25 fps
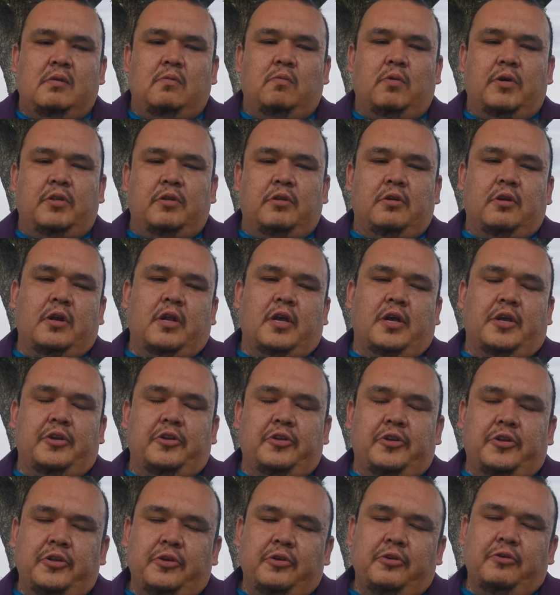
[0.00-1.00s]
Whether or not
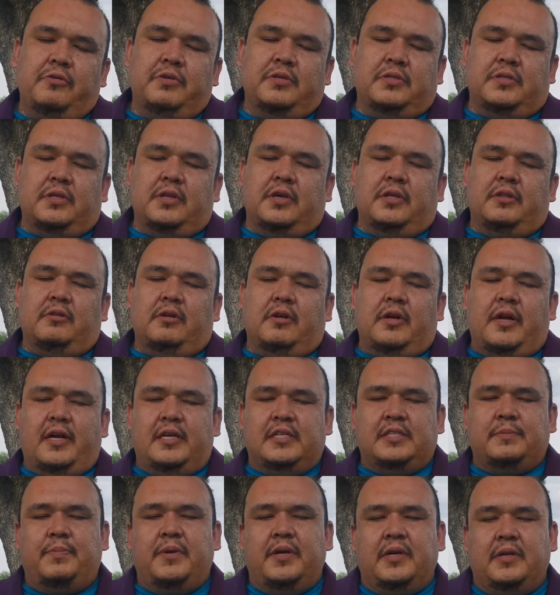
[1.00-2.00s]
you do is another
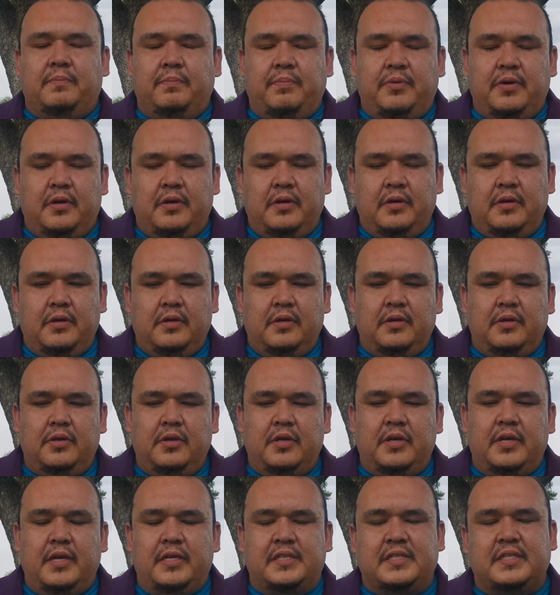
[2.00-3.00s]
aspect, but
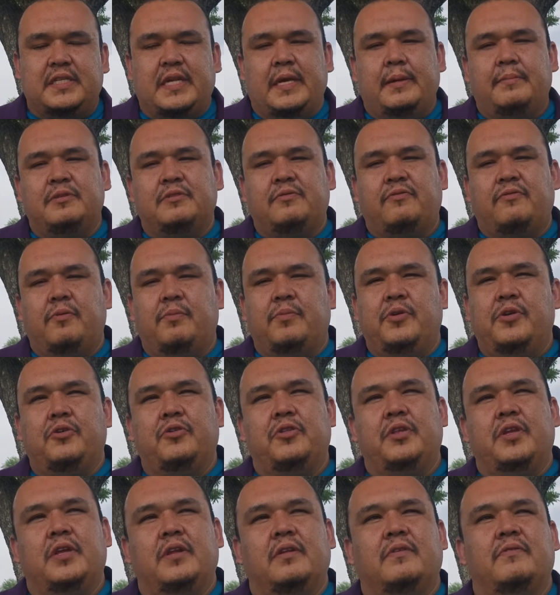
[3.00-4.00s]
it stems from
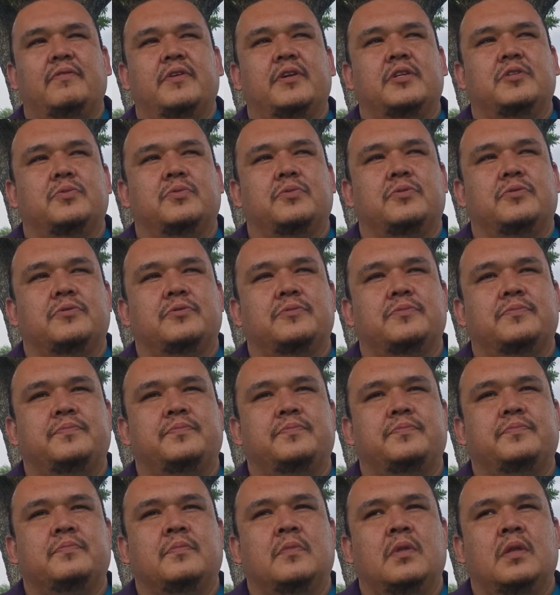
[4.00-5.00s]
you, the individual.
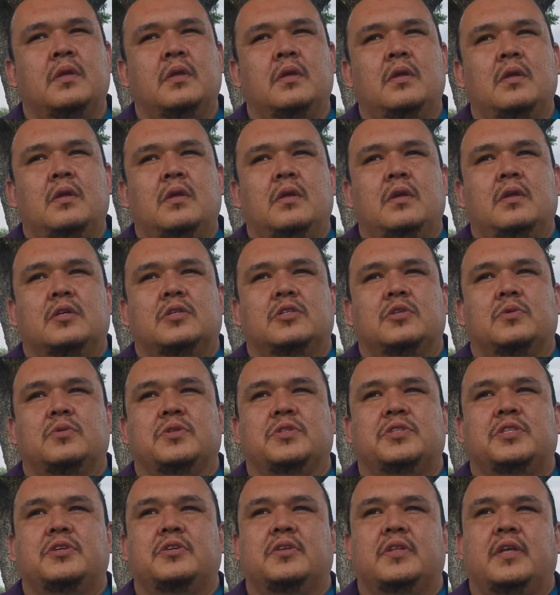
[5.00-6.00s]
So
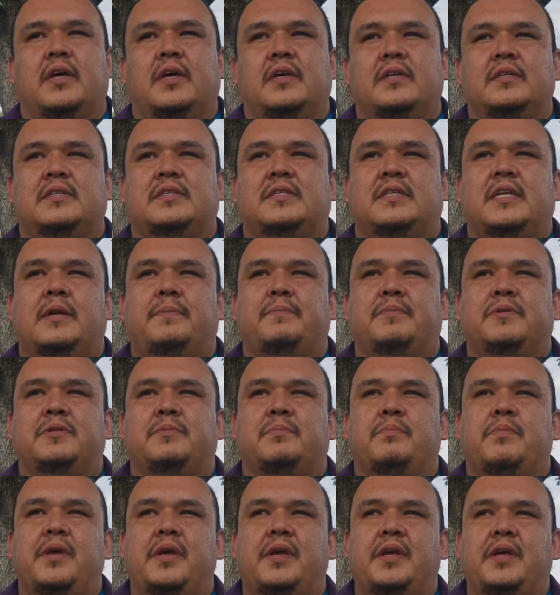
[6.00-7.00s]
until that step
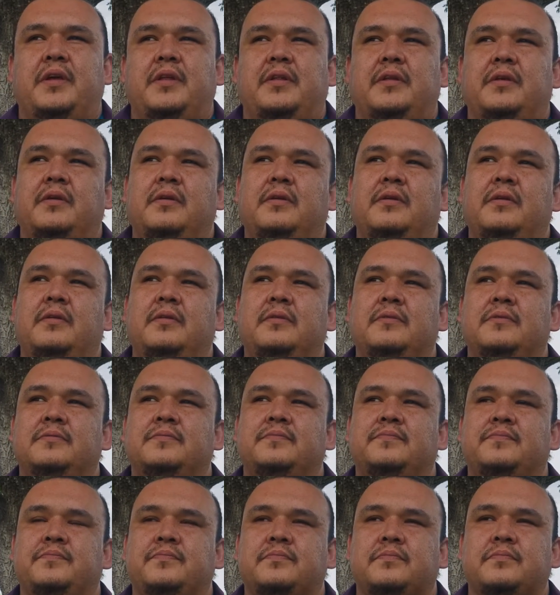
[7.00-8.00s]
is made,
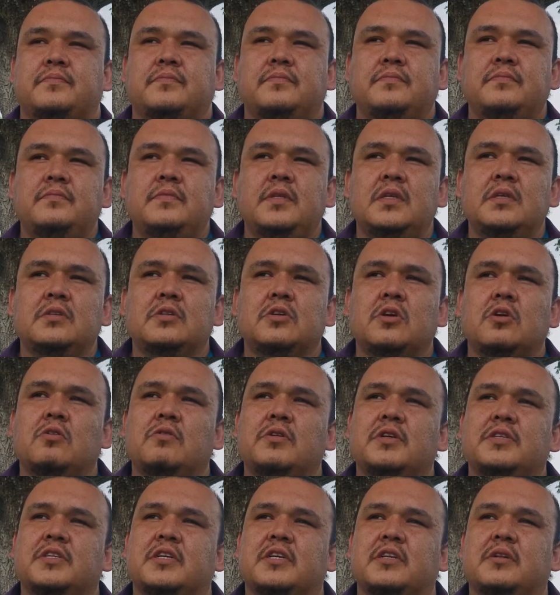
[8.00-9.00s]
you're
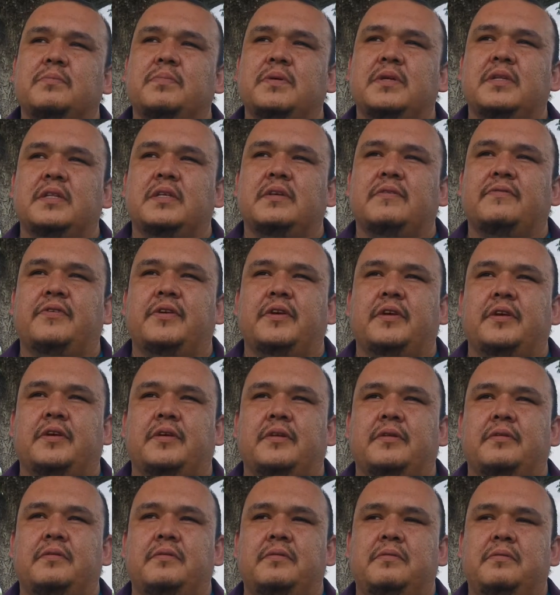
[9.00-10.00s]
always going to be living
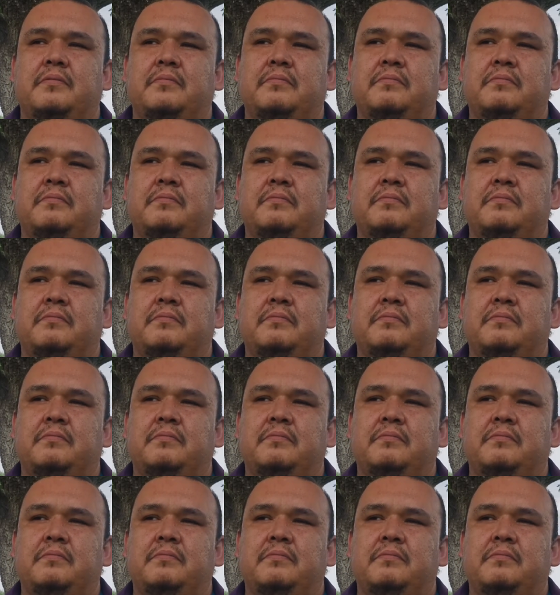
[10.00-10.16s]
in